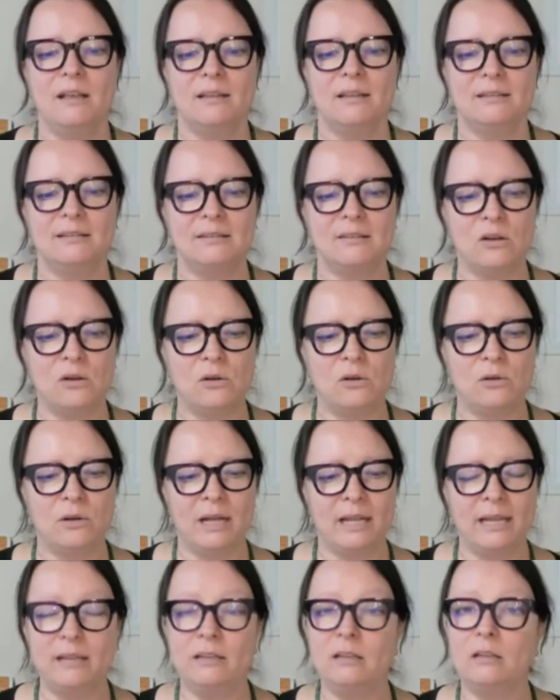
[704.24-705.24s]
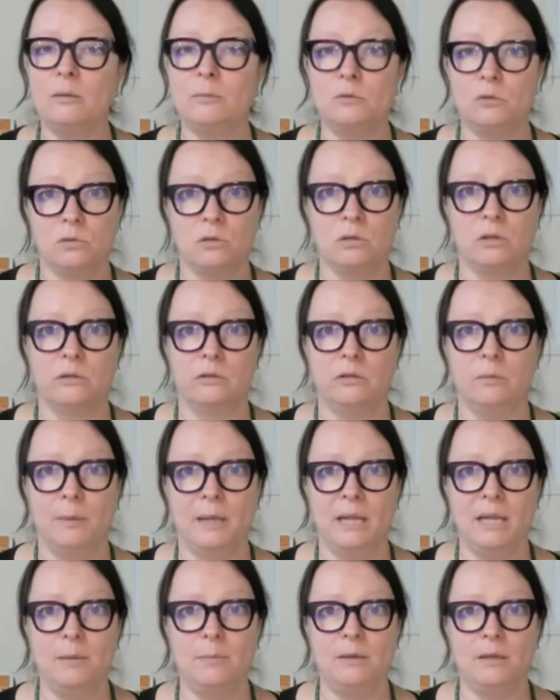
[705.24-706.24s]
So I ended up talking to the
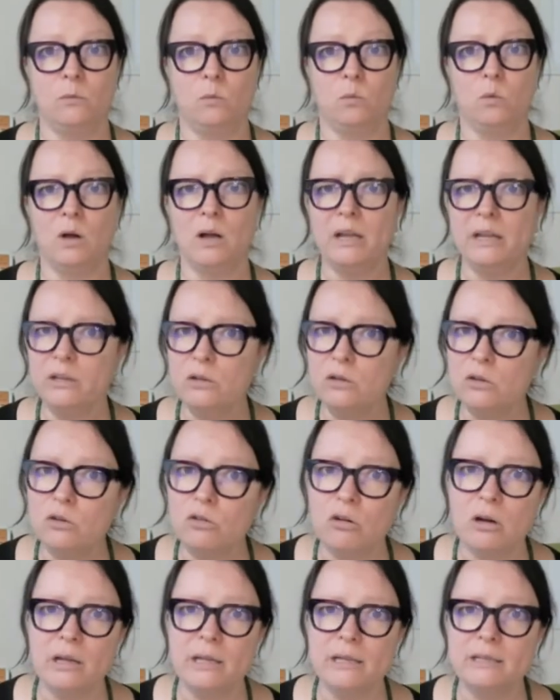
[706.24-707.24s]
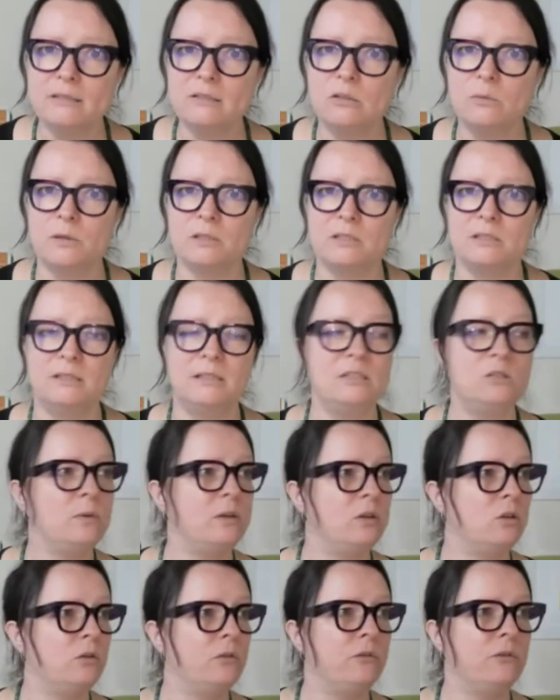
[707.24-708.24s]
baby. Why are you crying so much? And this
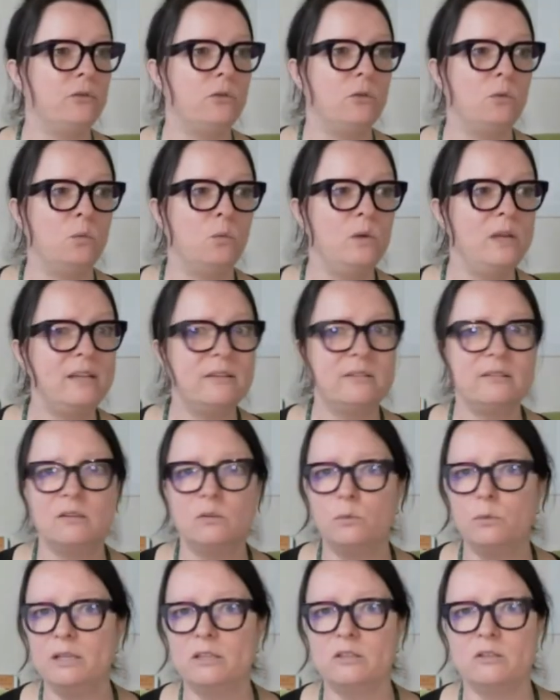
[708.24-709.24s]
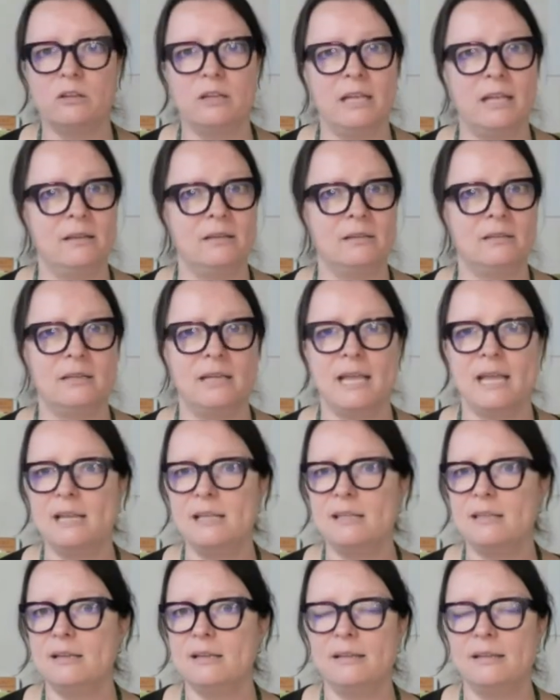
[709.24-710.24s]
went on for weeks and weeks on end.
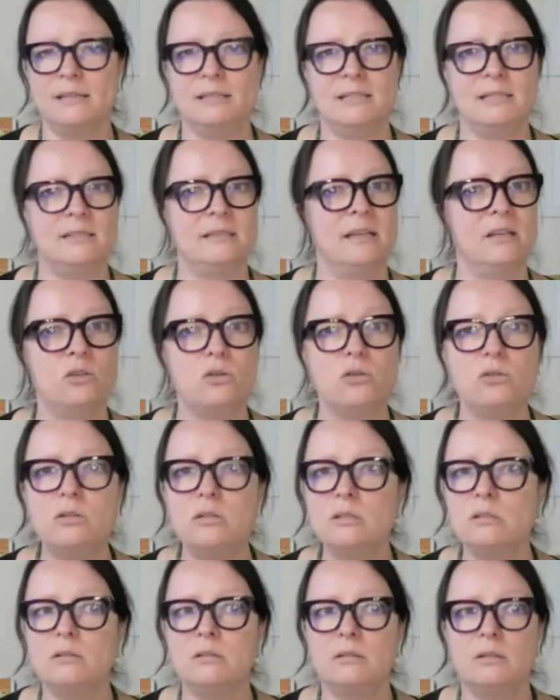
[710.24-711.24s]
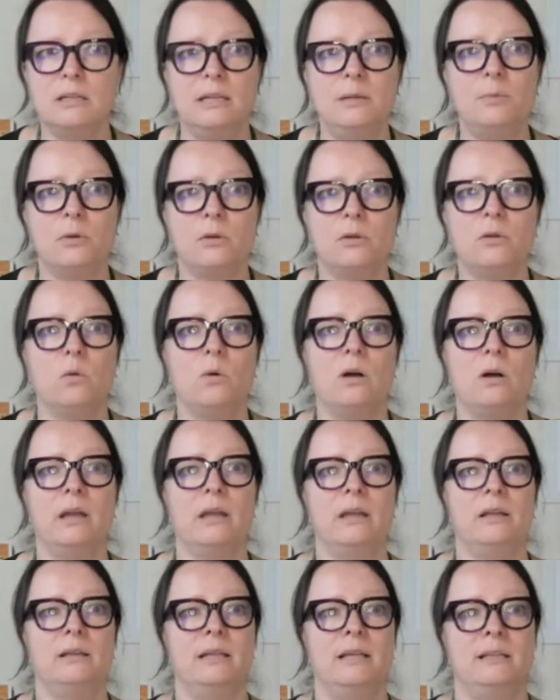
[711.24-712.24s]
Anything they did, they couldn't keep her
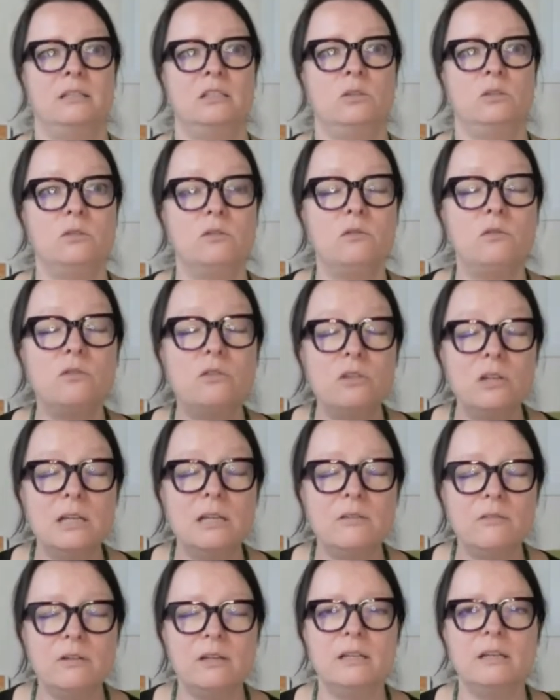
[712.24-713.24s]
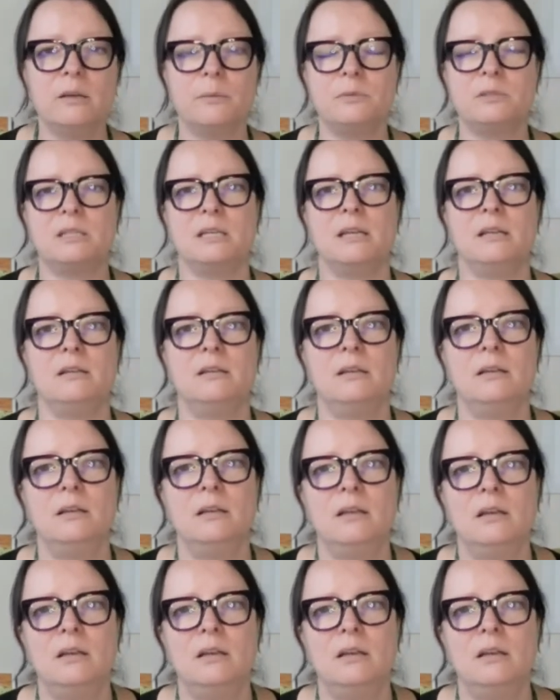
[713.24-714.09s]
quiet. And she was really, really upset.